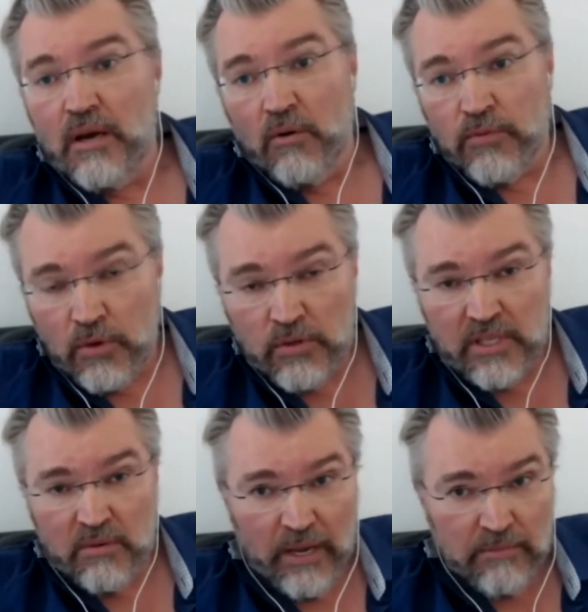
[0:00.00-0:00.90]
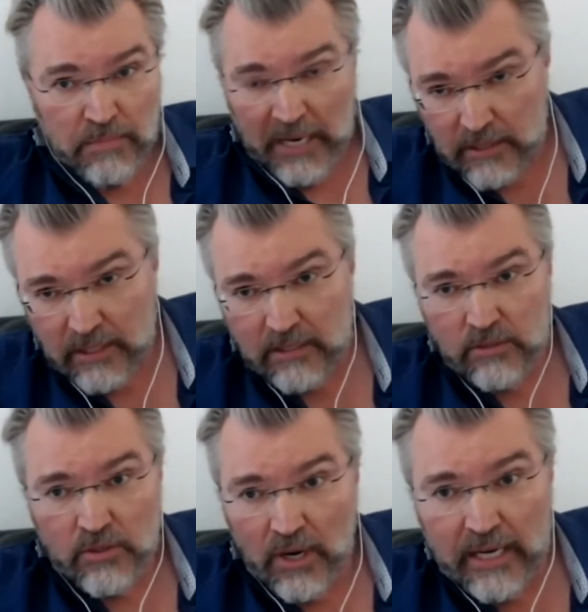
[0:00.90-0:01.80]
of course, the wave particle
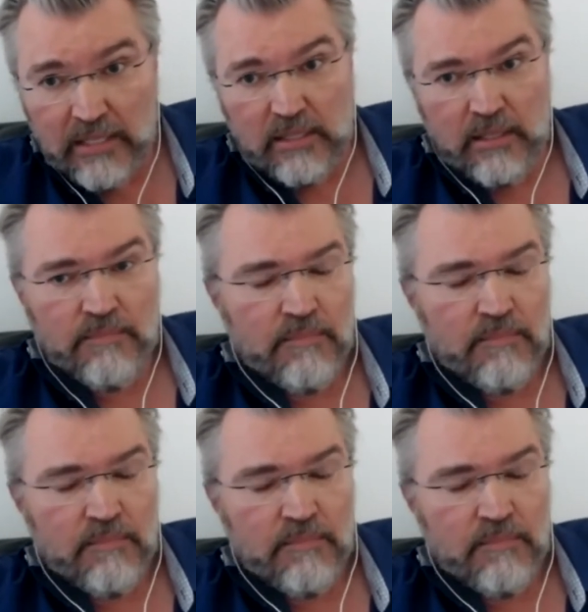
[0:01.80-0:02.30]
duality.